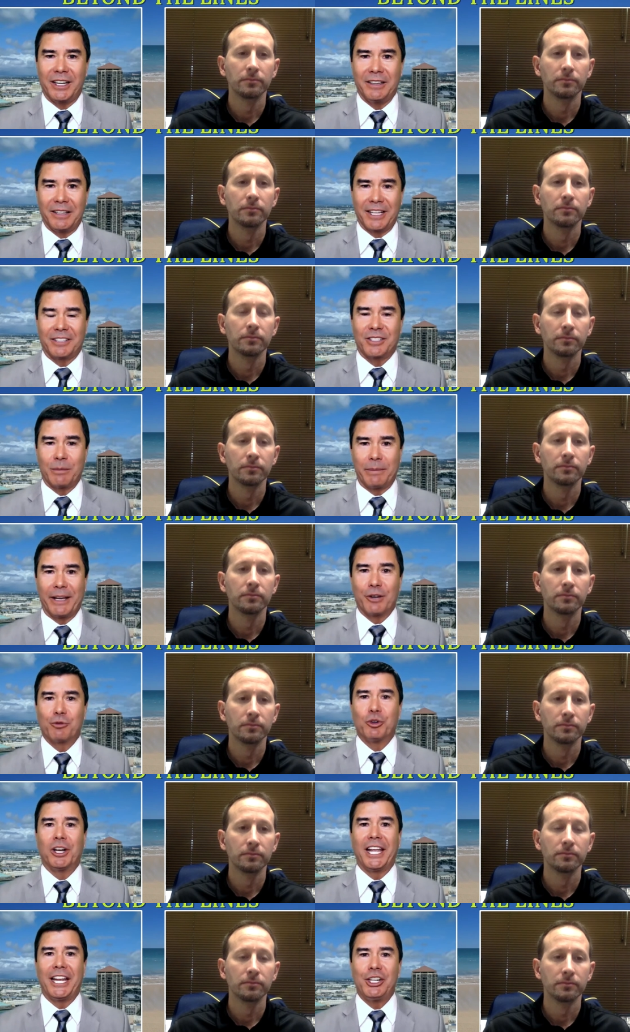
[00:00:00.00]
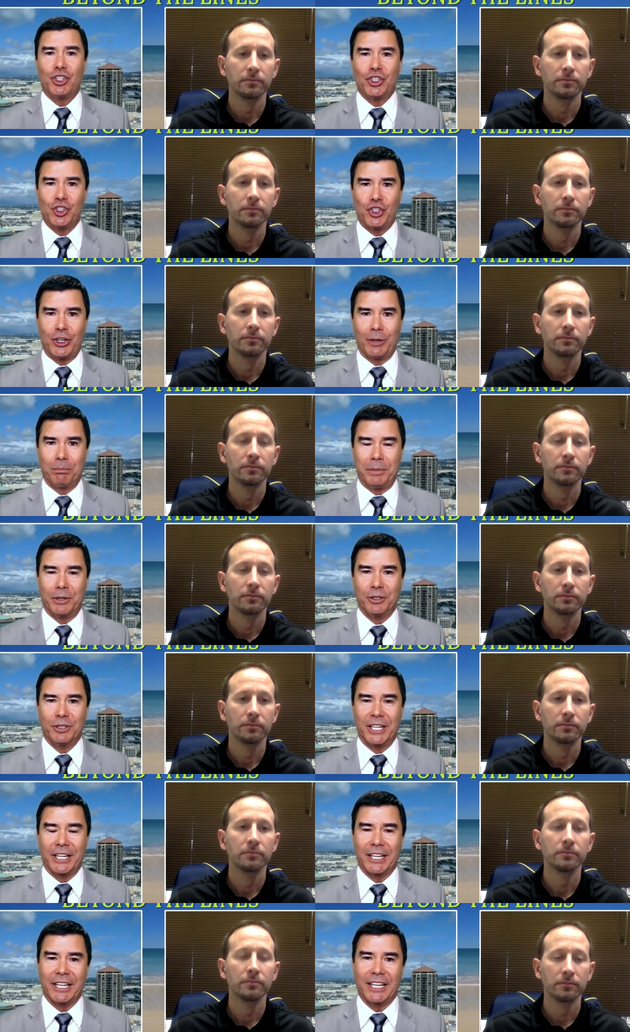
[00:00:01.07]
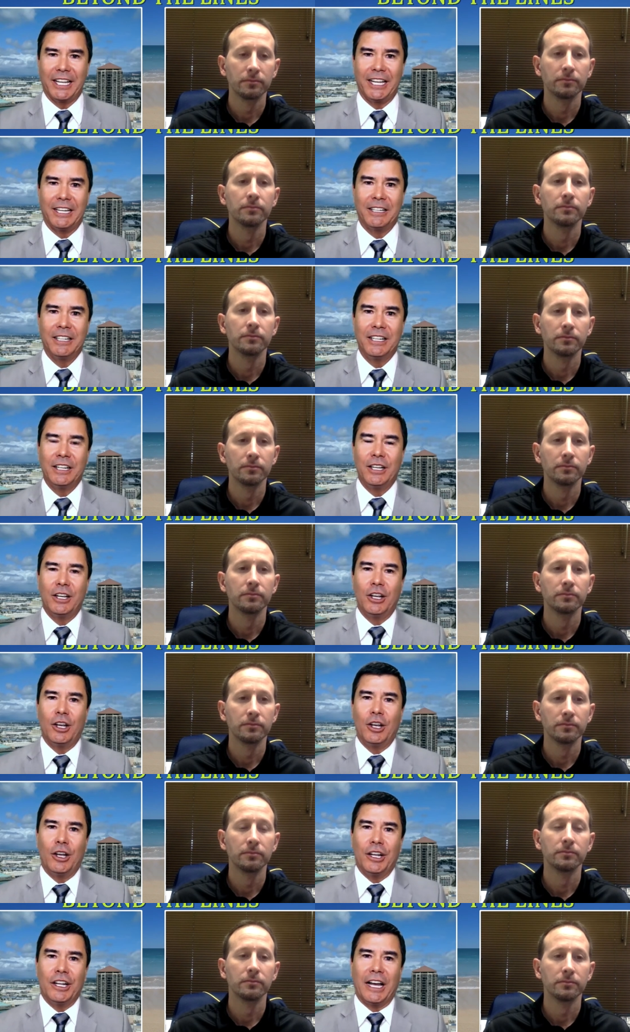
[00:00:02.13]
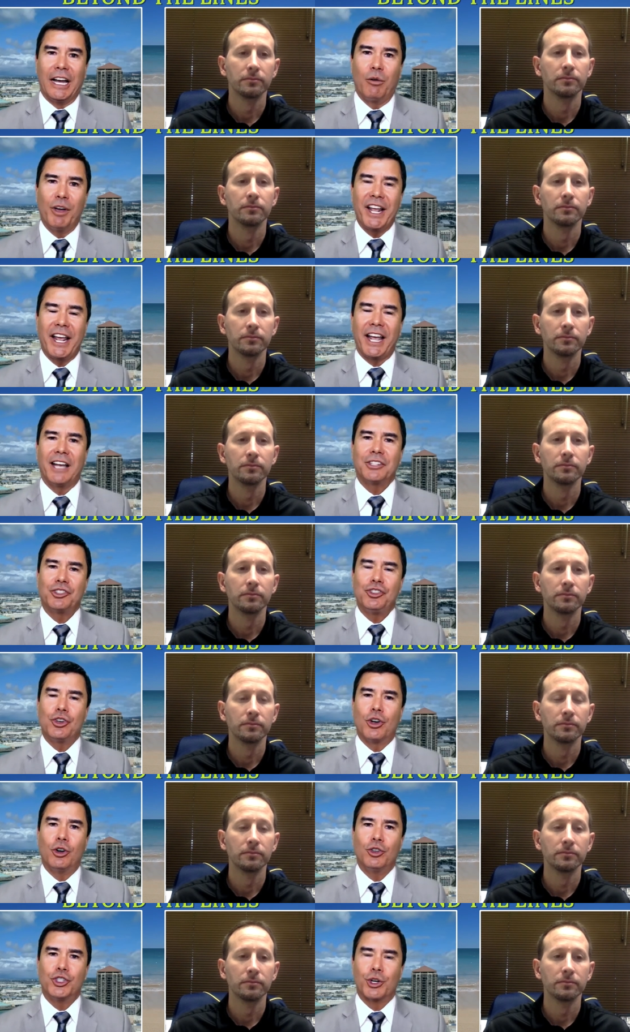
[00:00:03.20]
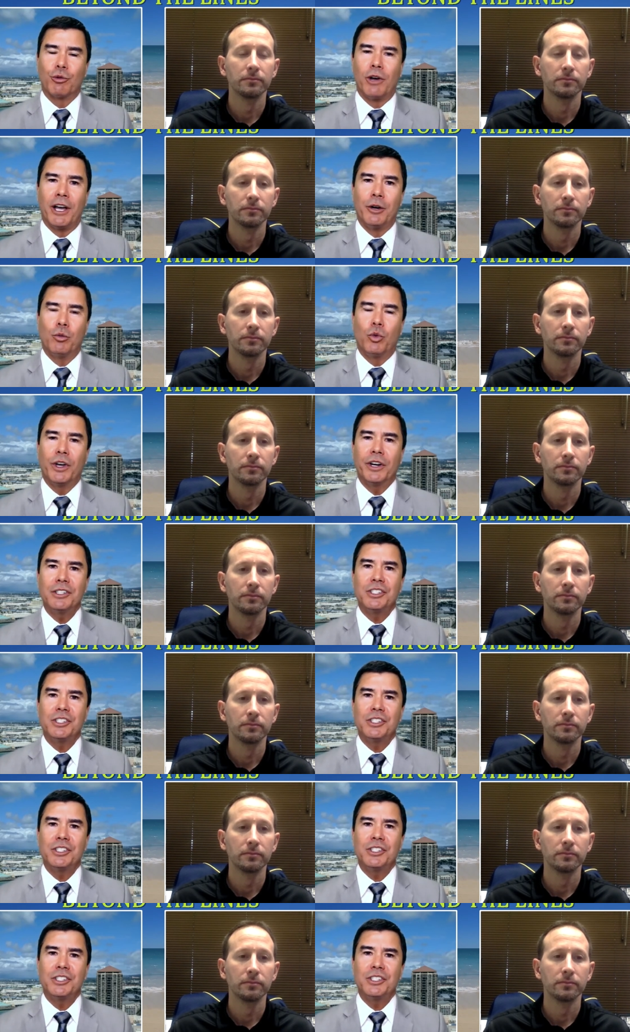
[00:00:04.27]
Speaker 1: and that's about relationship building. And I want to ask you, Coach Eran, what are